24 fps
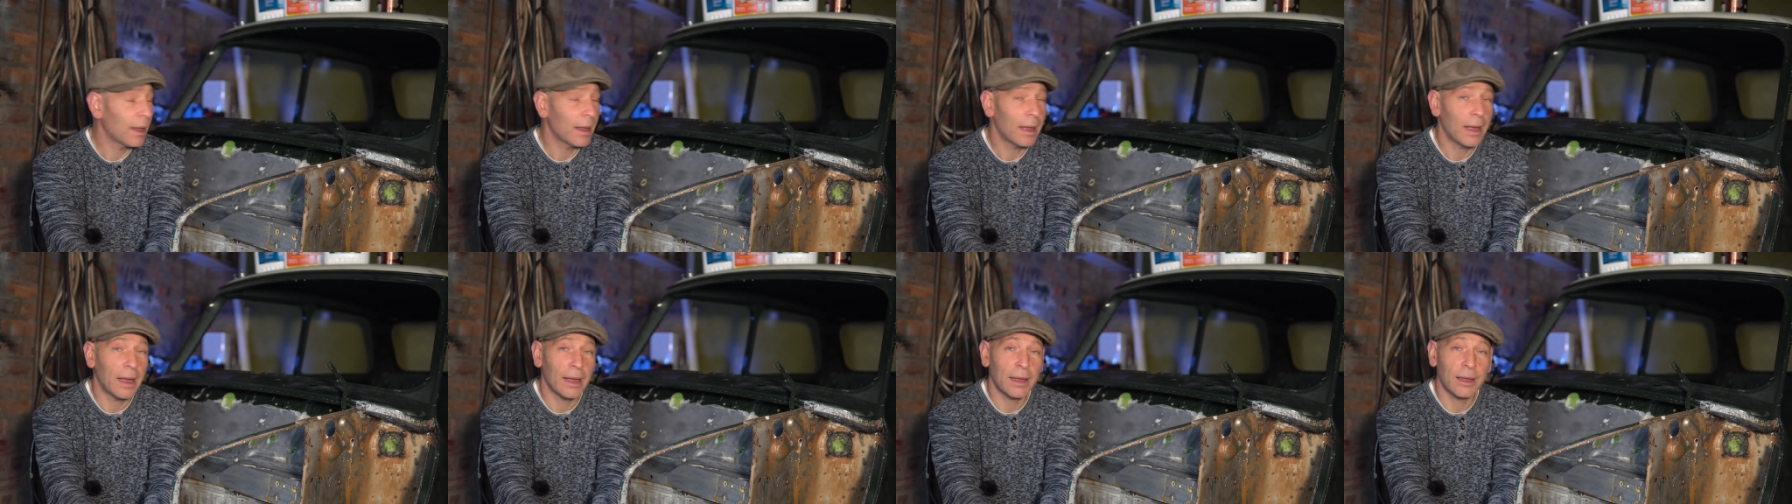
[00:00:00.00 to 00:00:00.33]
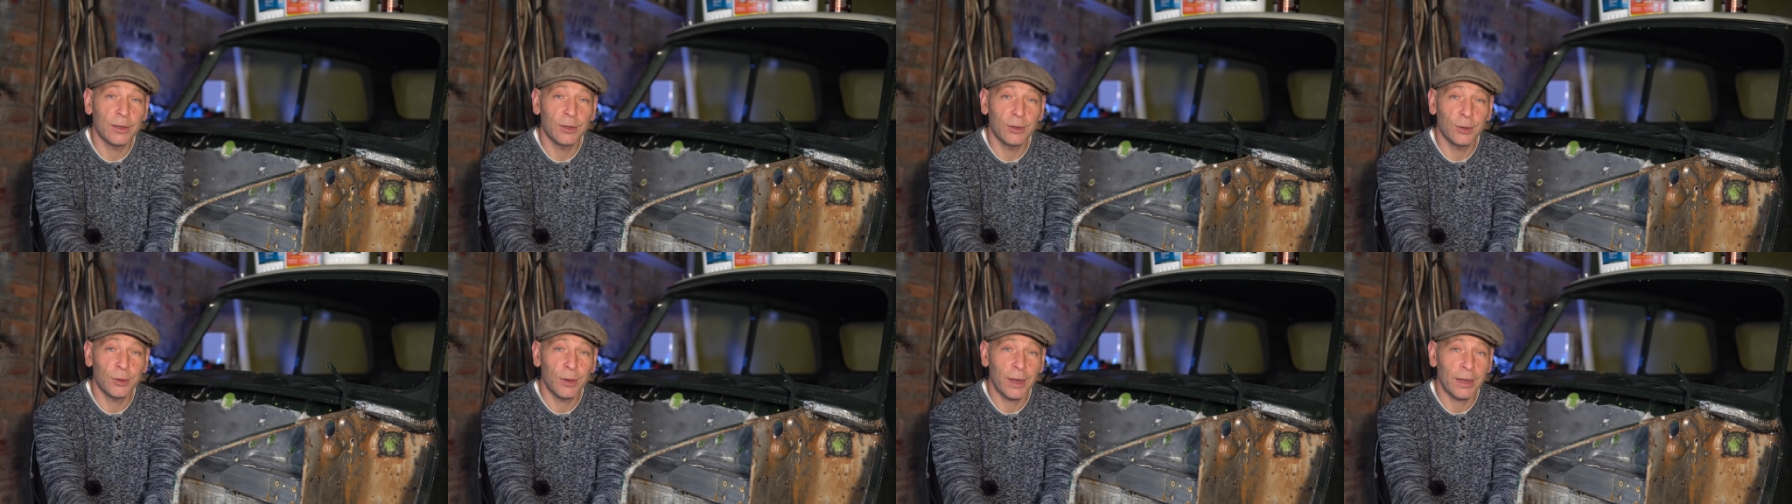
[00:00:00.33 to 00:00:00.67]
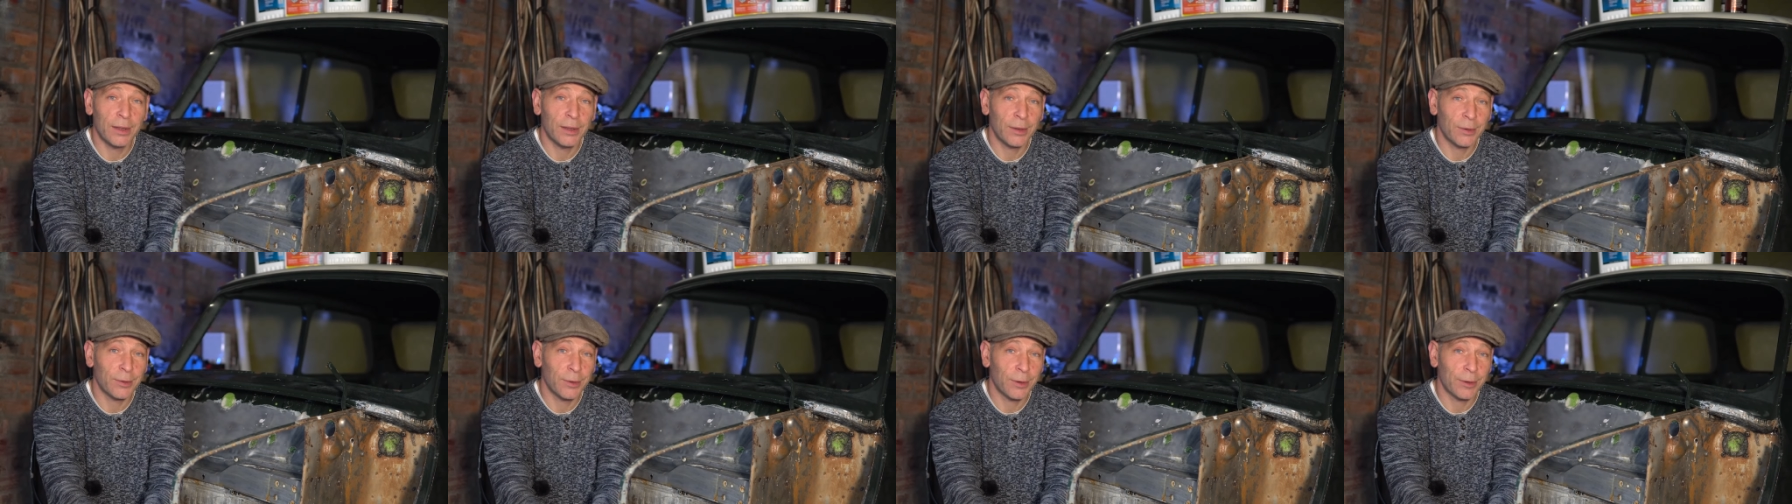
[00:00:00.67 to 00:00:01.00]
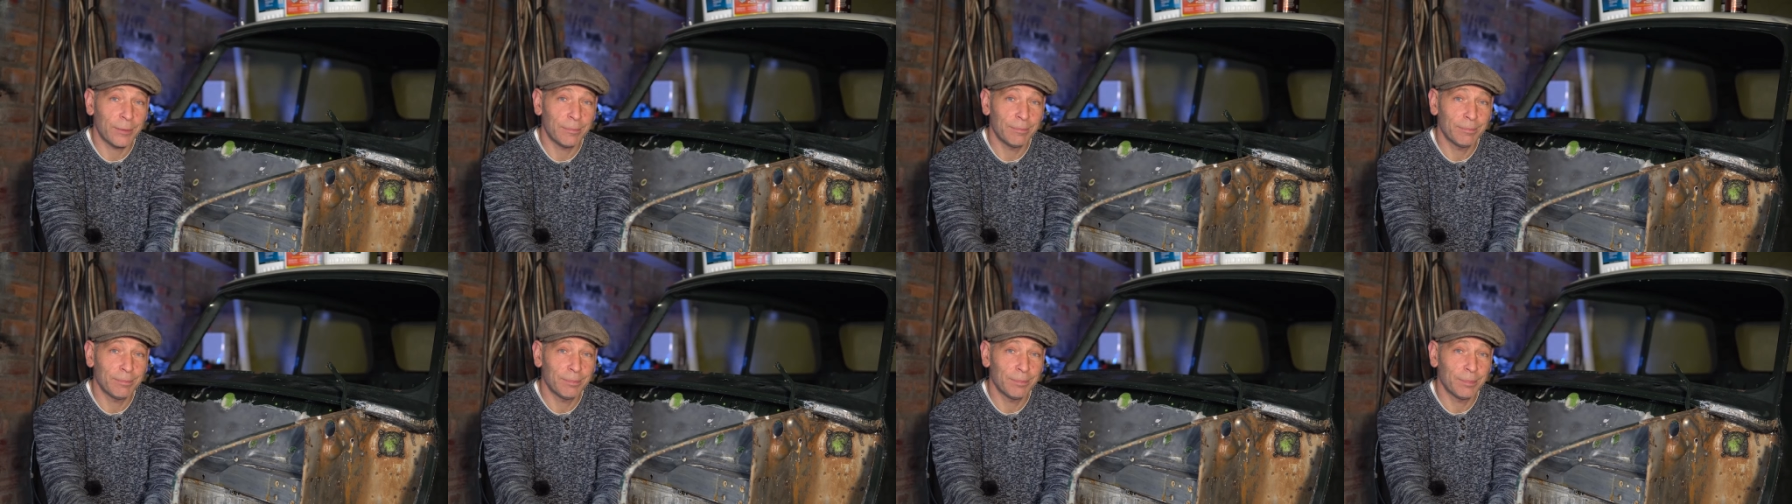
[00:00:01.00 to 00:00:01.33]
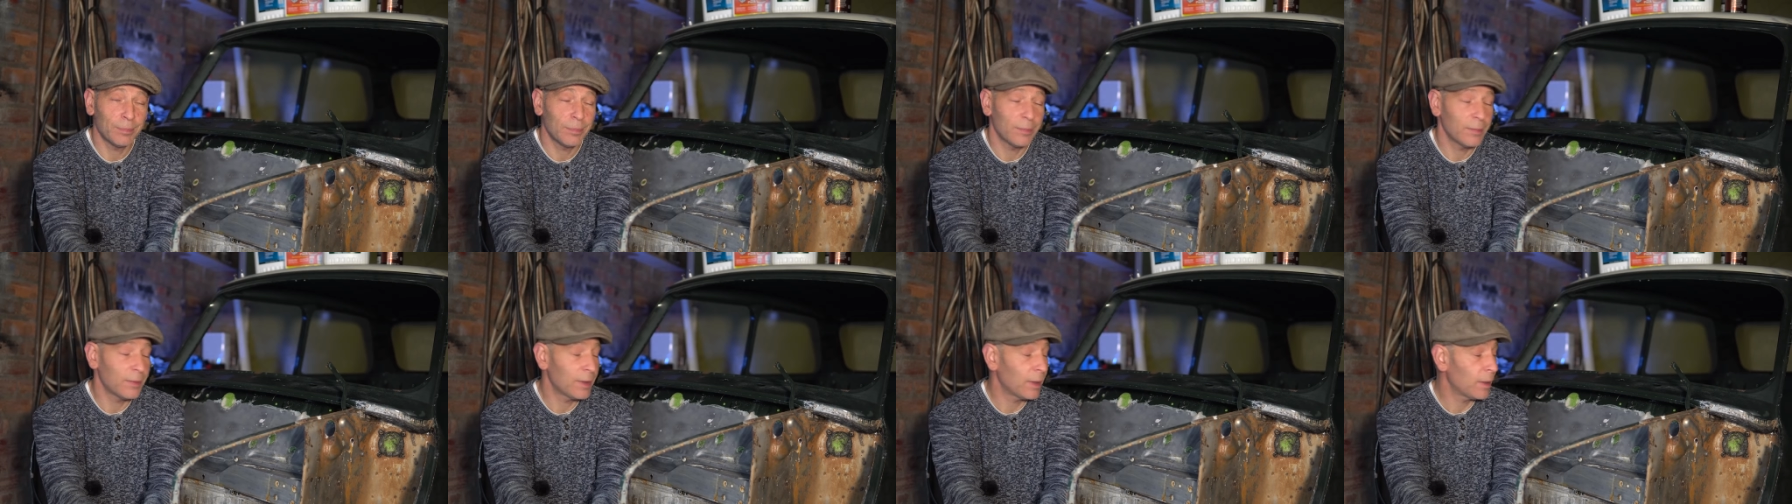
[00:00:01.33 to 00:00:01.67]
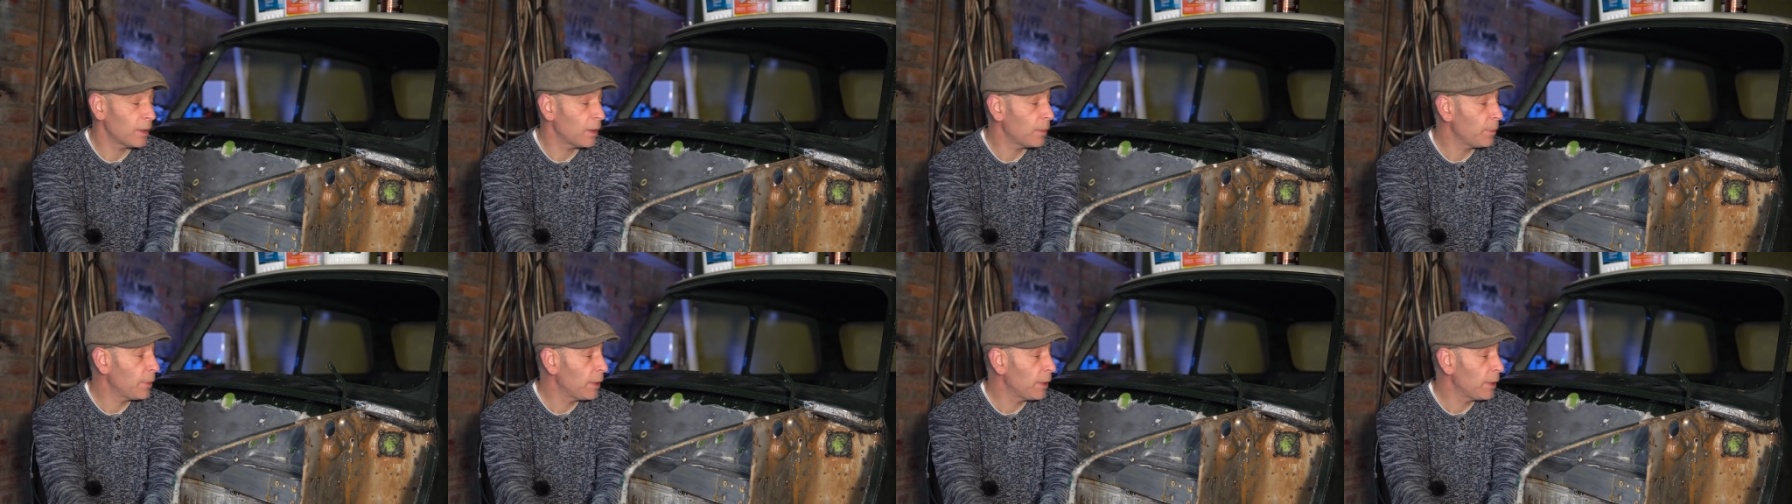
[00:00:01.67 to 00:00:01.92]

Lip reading: I can do either or. The